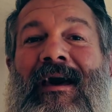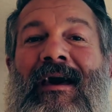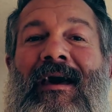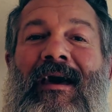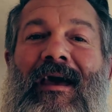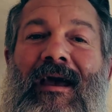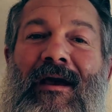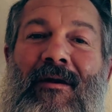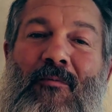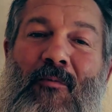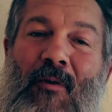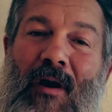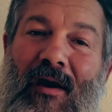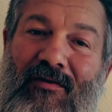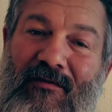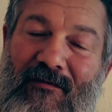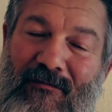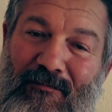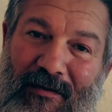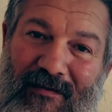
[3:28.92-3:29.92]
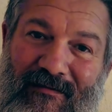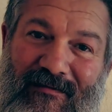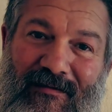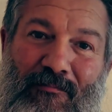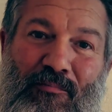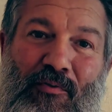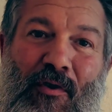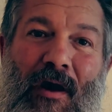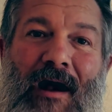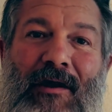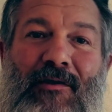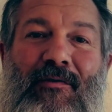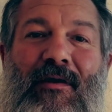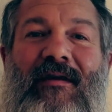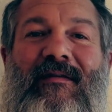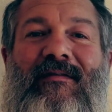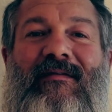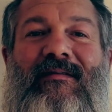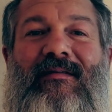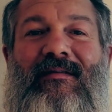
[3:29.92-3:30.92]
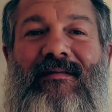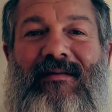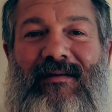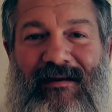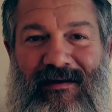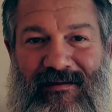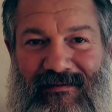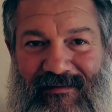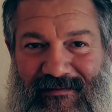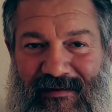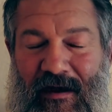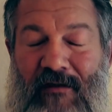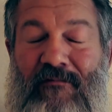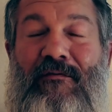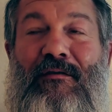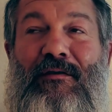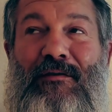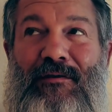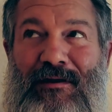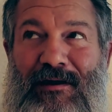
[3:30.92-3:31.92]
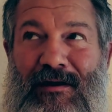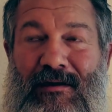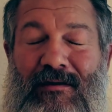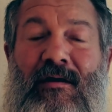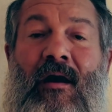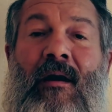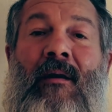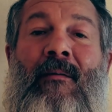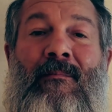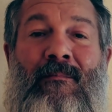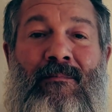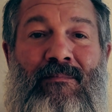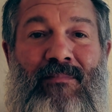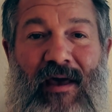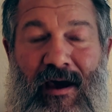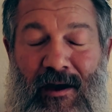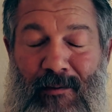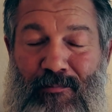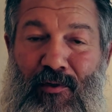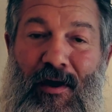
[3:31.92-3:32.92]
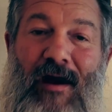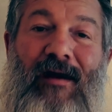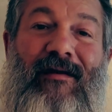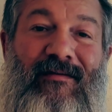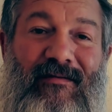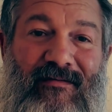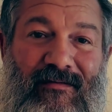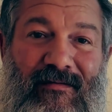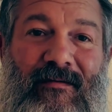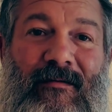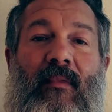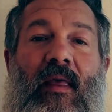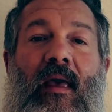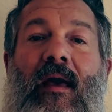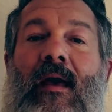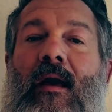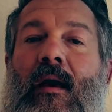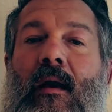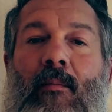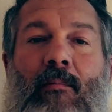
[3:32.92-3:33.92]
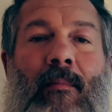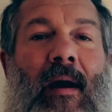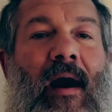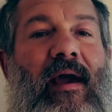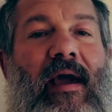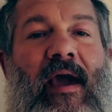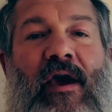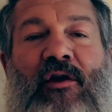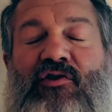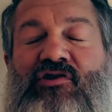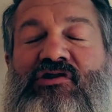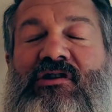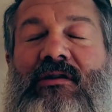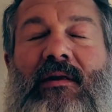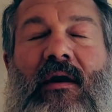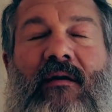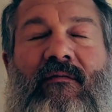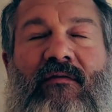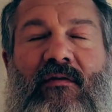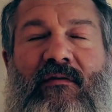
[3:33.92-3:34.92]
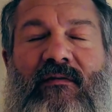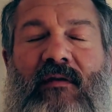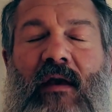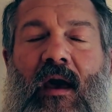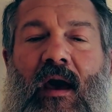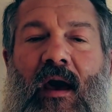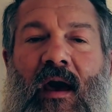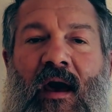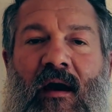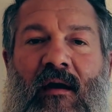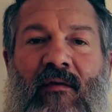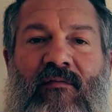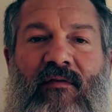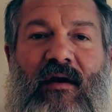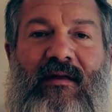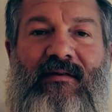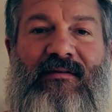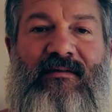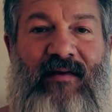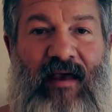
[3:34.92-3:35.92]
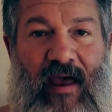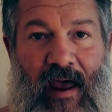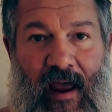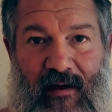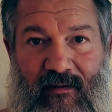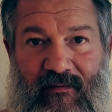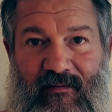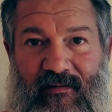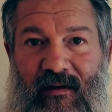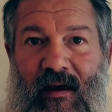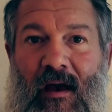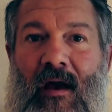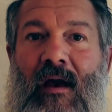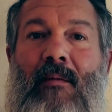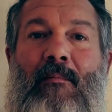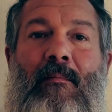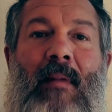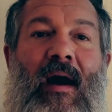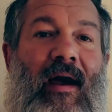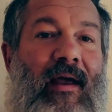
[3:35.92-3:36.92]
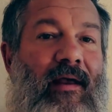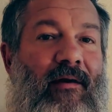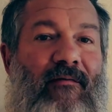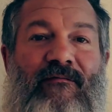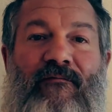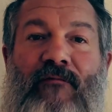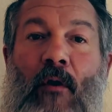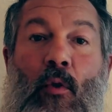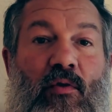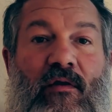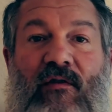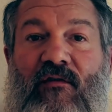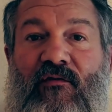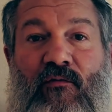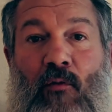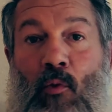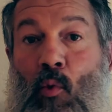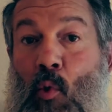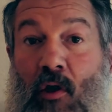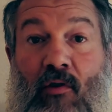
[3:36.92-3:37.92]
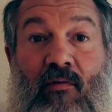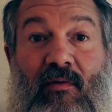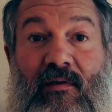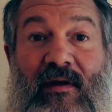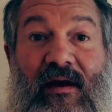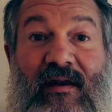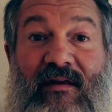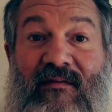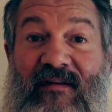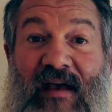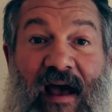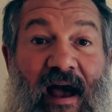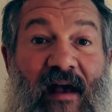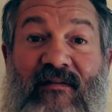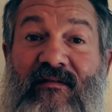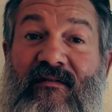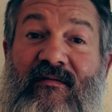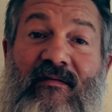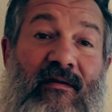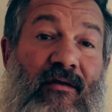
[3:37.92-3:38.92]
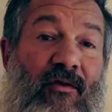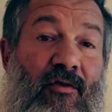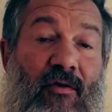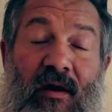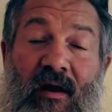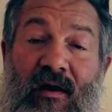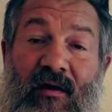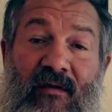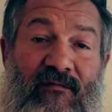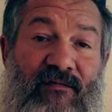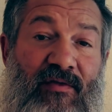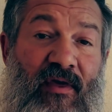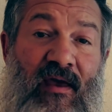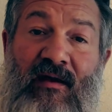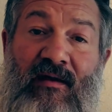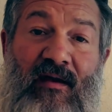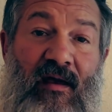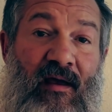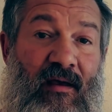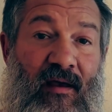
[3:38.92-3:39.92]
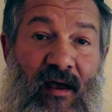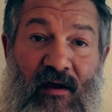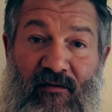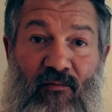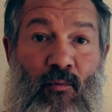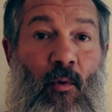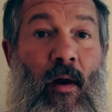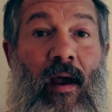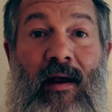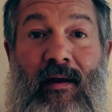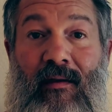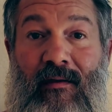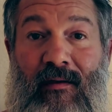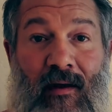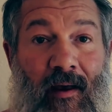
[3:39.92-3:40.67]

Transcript: And while there's been some progress, it's definitely come at a price. My energy levels have tanked. My focus for work-related tasks and creative thinking has waned.